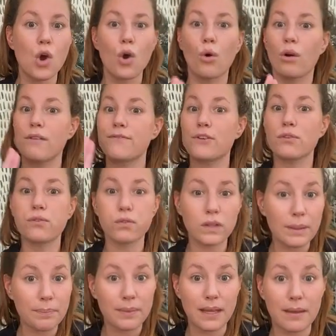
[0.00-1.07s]
or if you
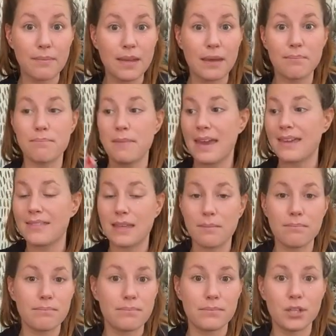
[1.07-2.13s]
flip them and make
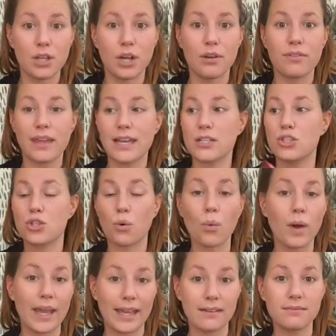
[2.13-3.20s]
them, they
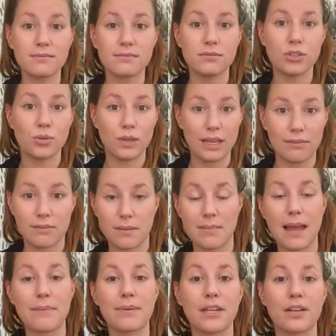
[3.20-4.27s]
join, you give them
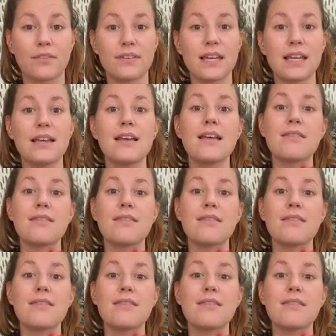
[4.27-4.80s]
that PRV,